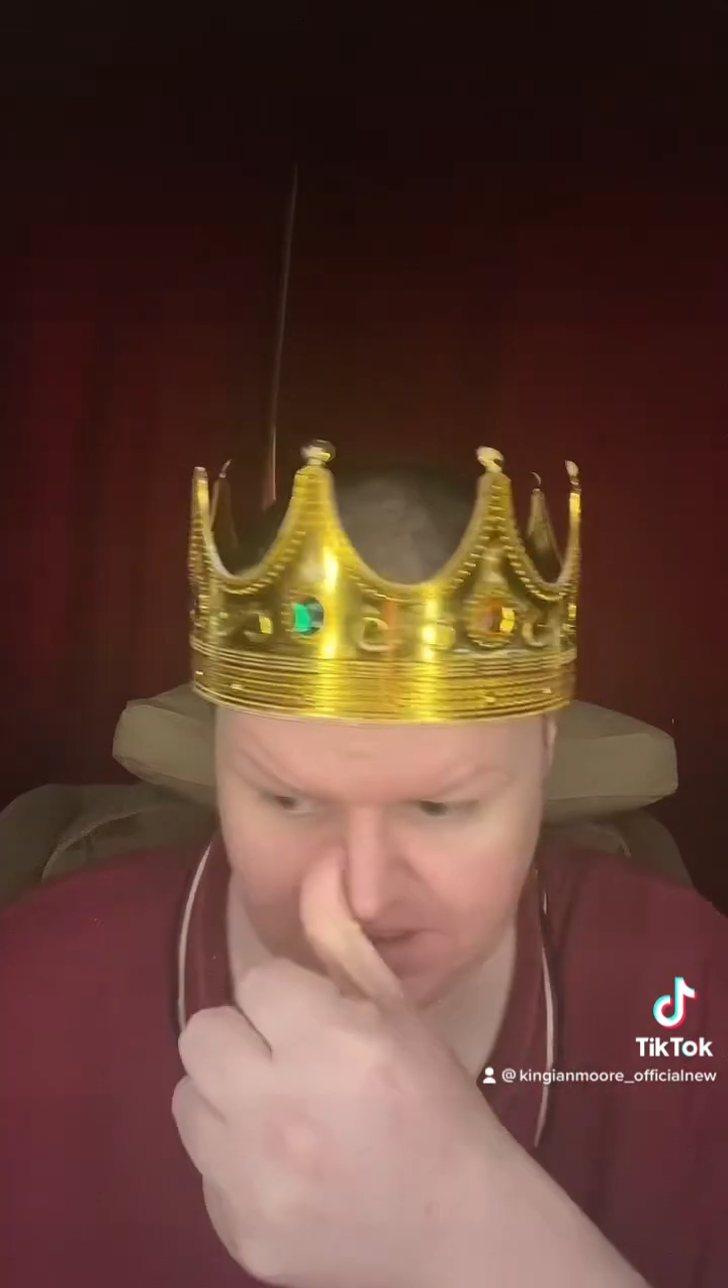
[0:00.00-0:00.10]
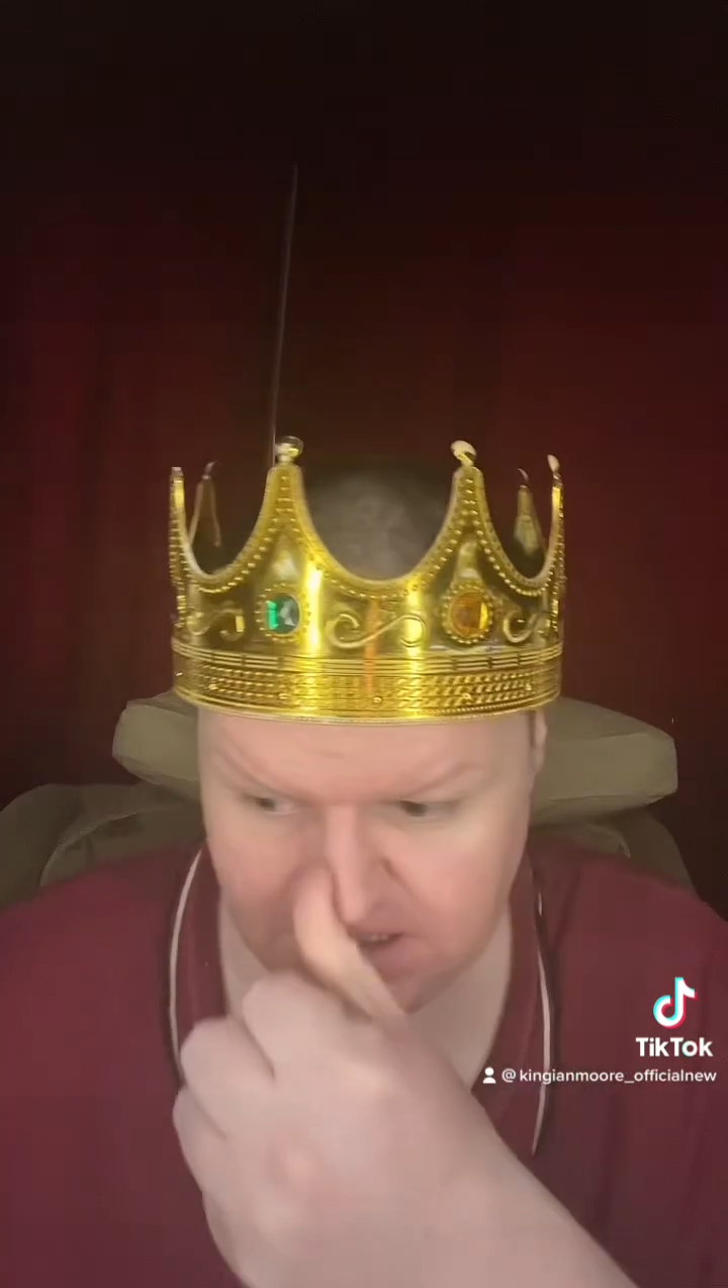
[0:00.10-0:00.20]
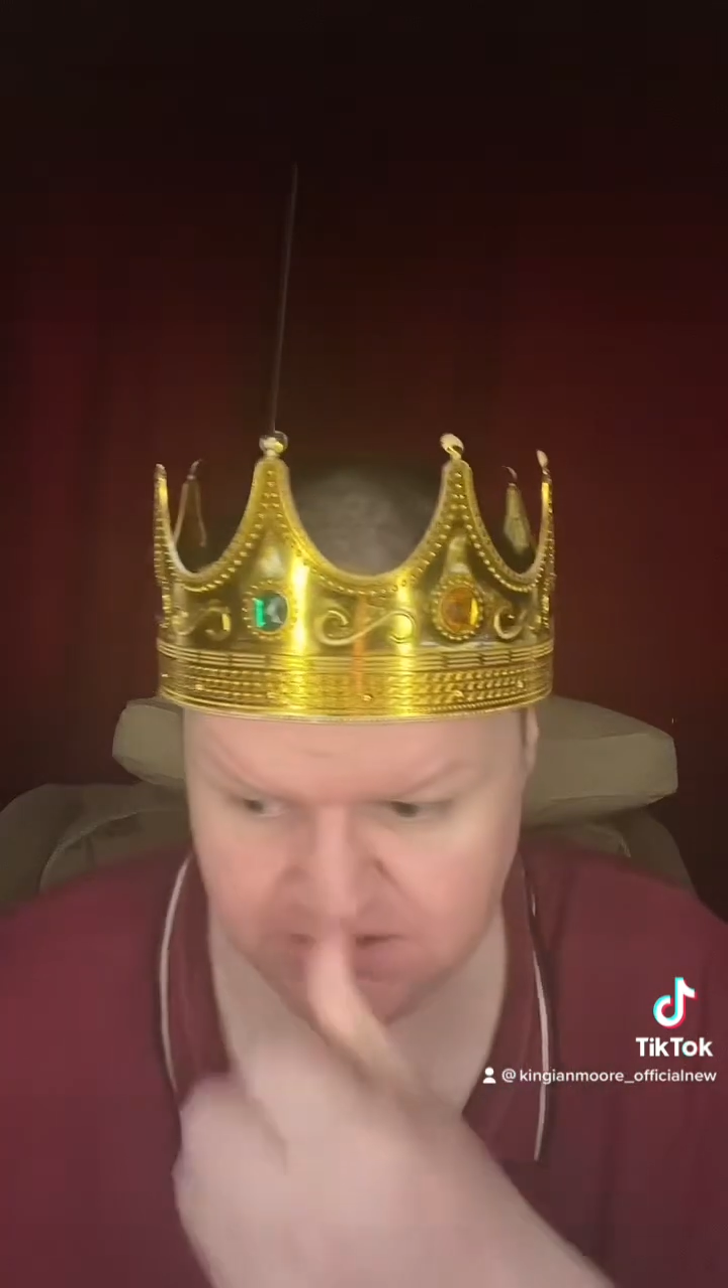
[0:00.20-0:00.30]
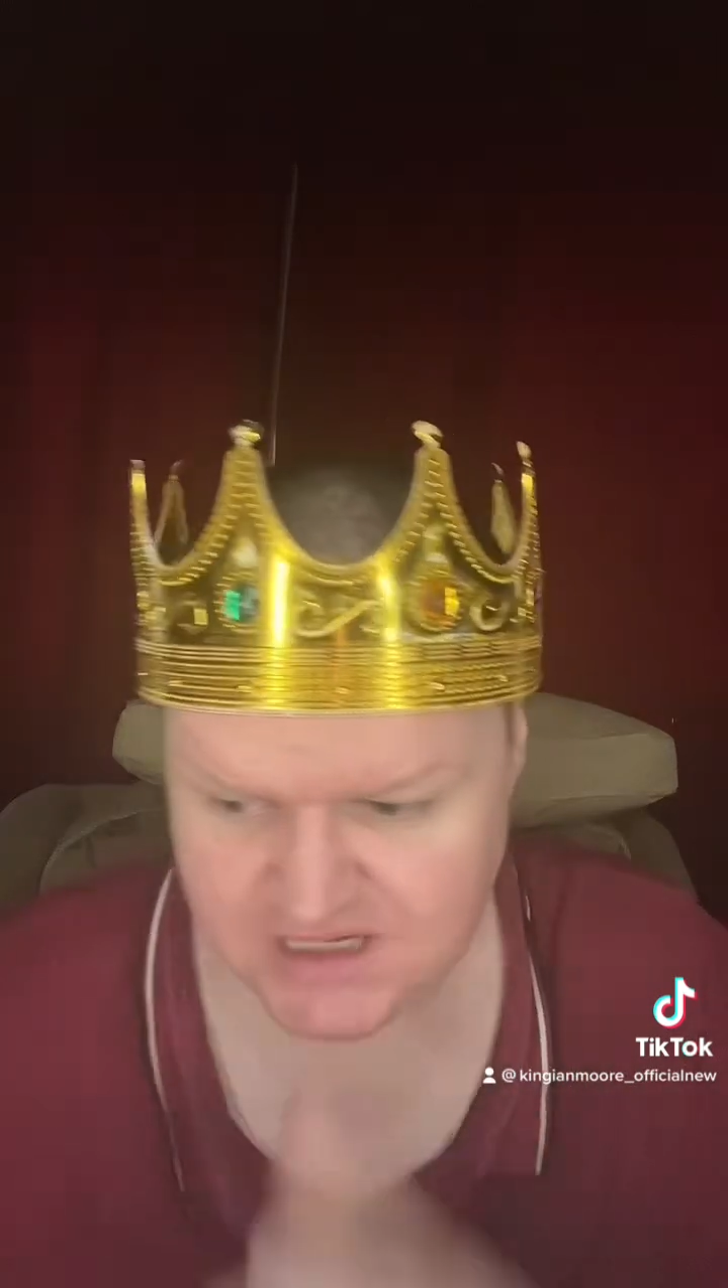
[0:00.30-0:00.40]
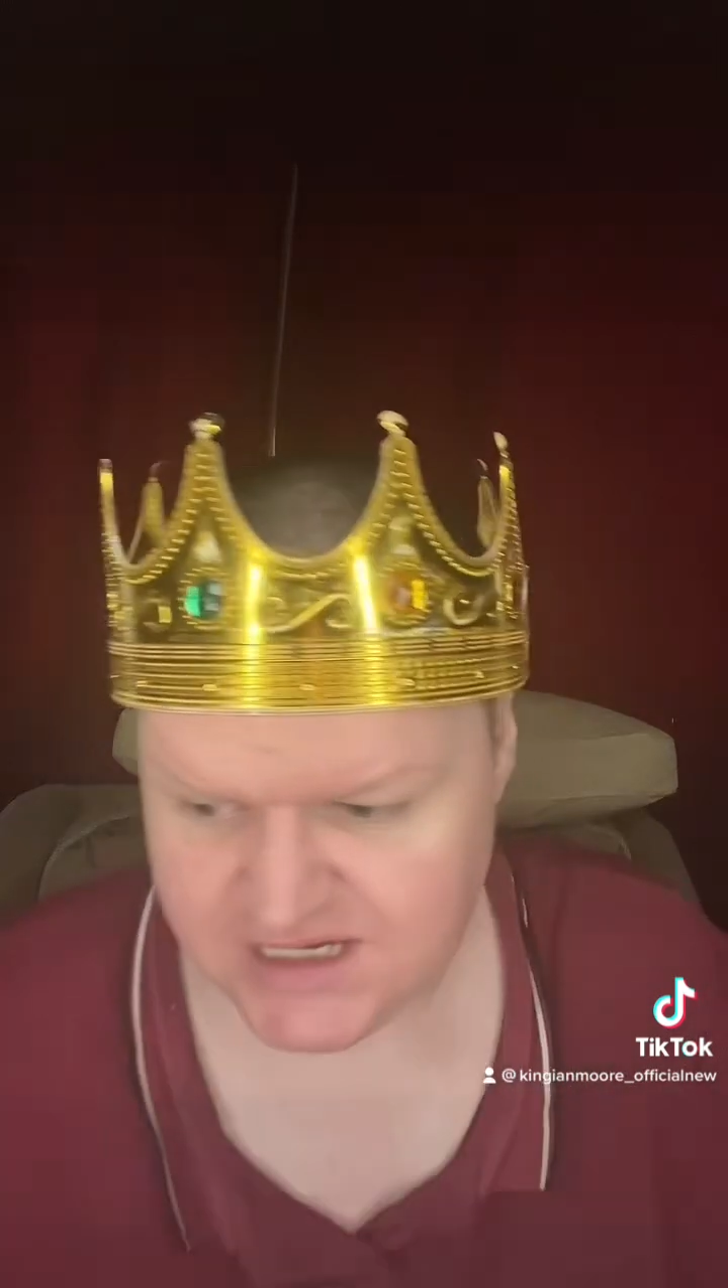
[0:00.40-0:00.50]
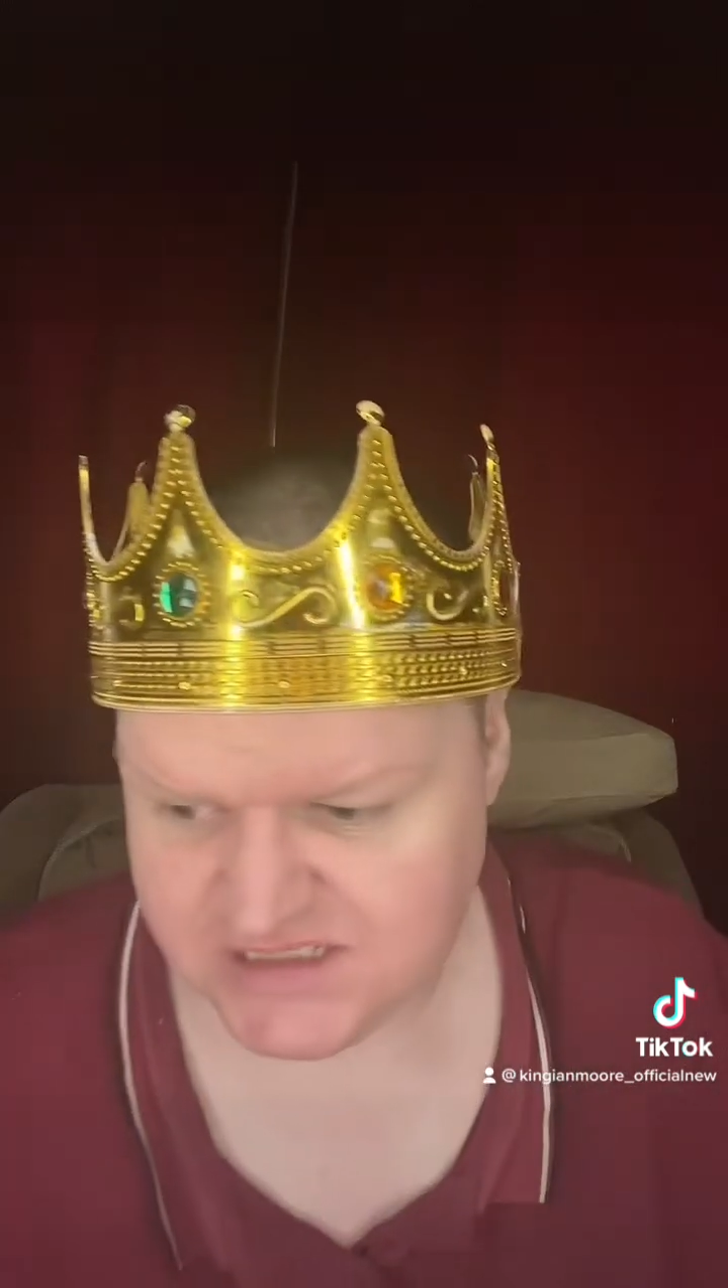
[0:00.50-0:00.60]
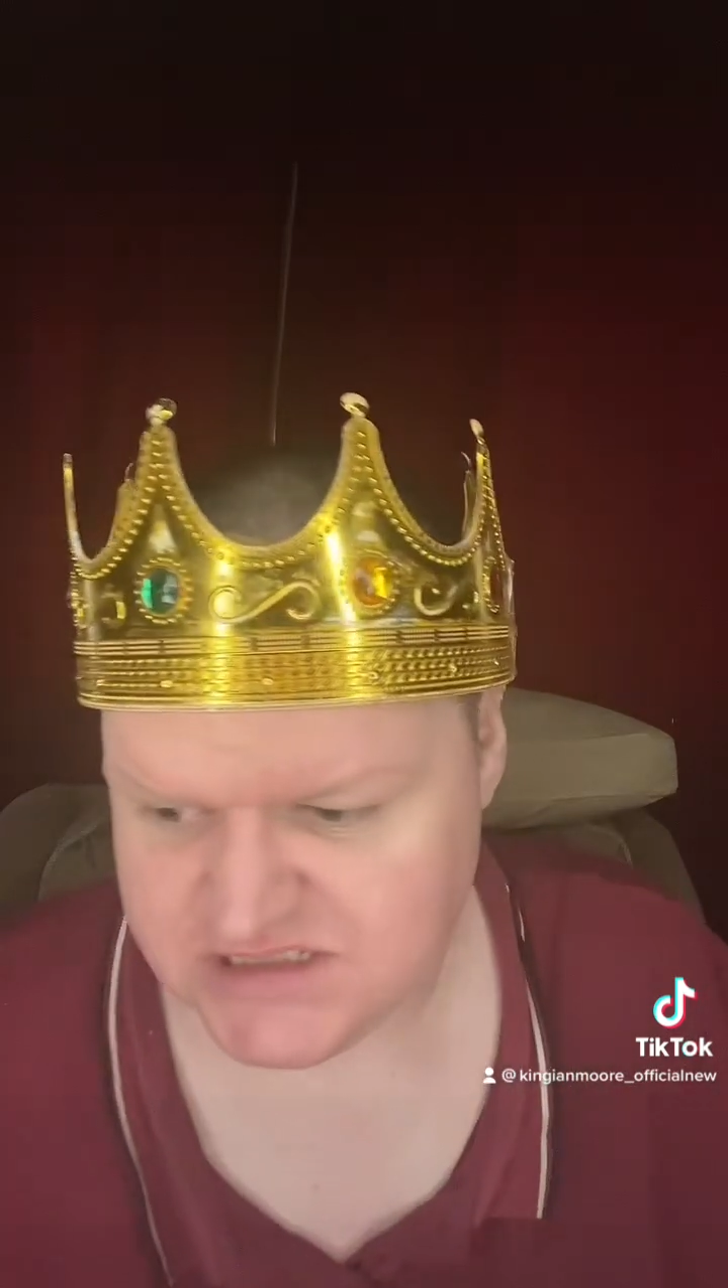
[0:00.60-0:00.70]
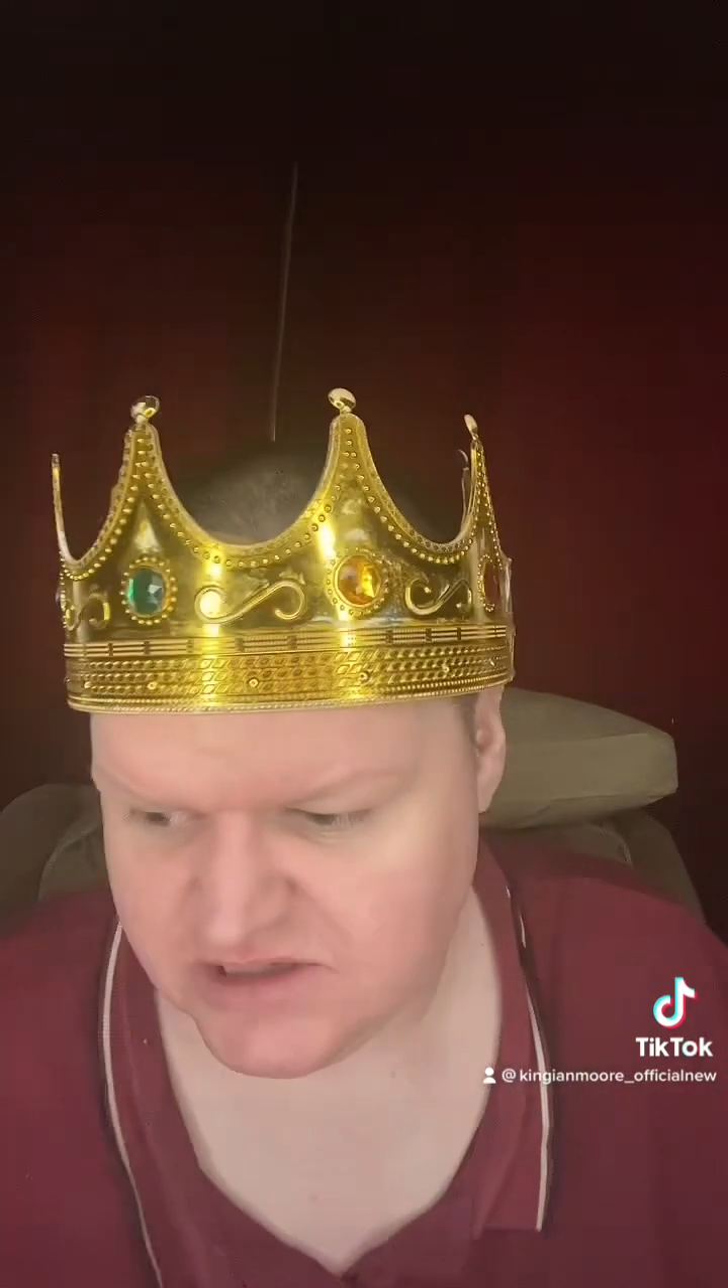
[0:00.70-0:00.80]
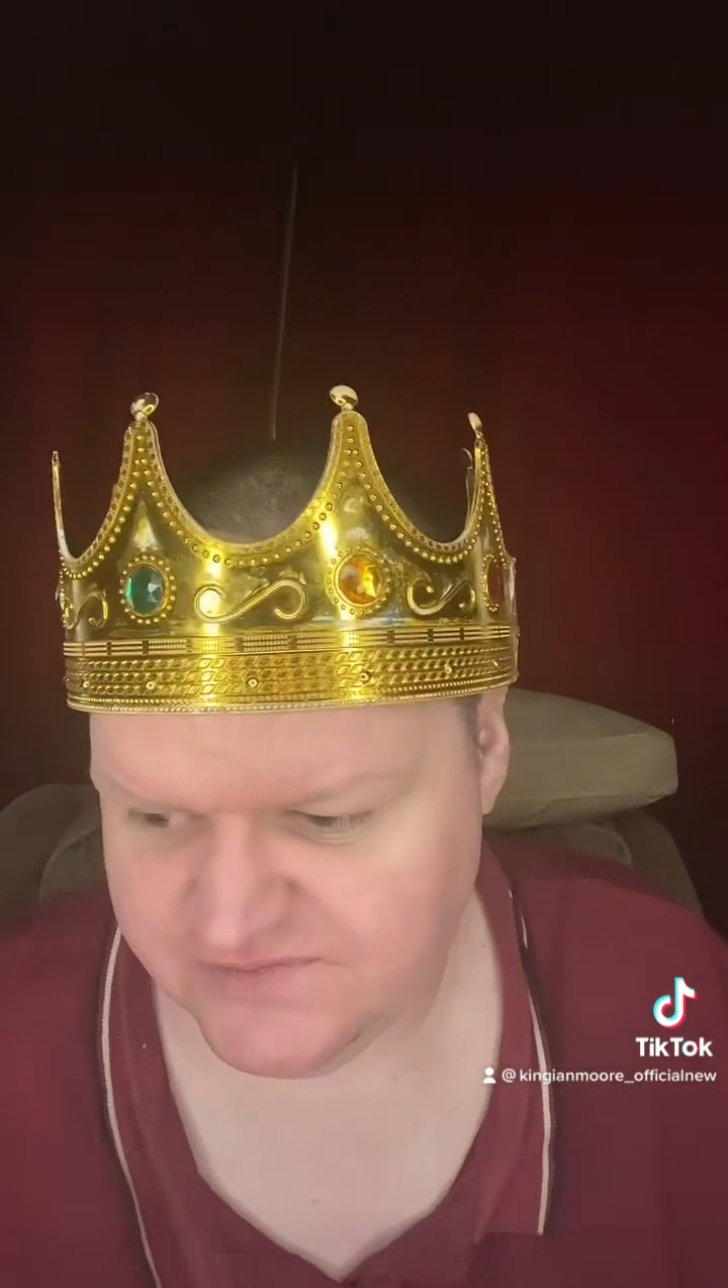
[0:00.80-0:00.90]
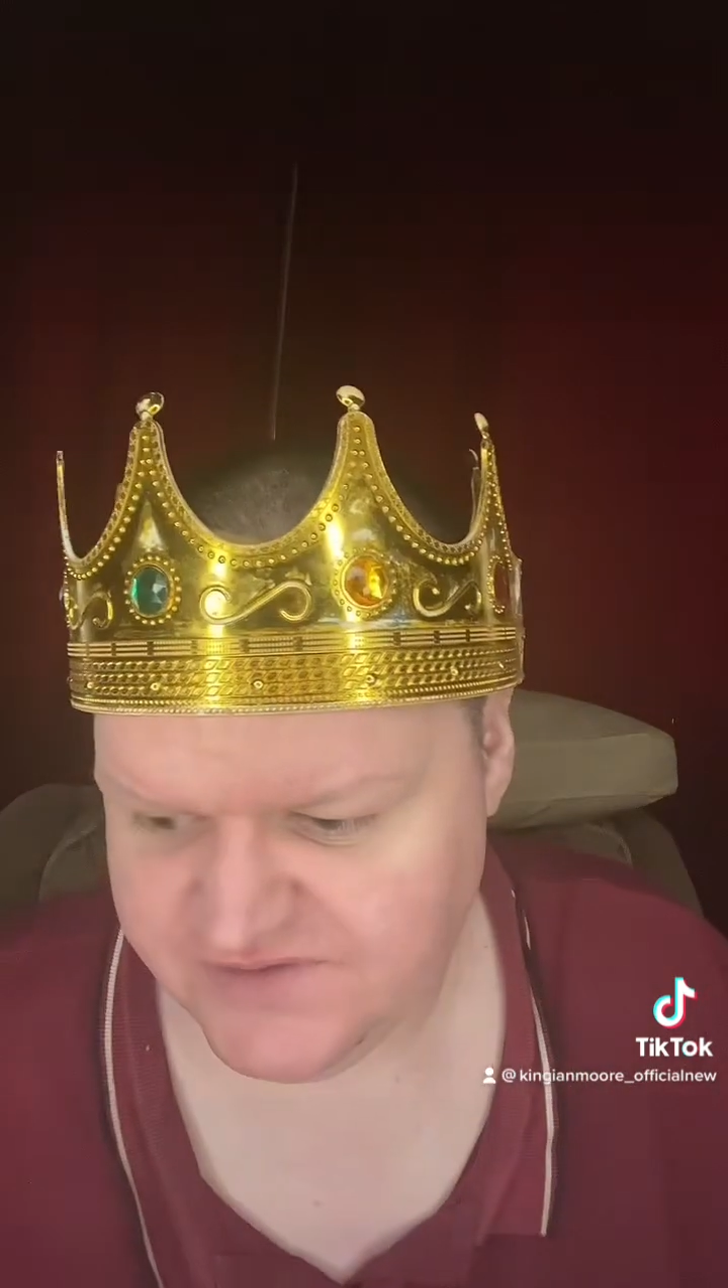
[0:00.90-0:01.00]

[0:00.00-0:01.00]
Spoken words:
Okay, so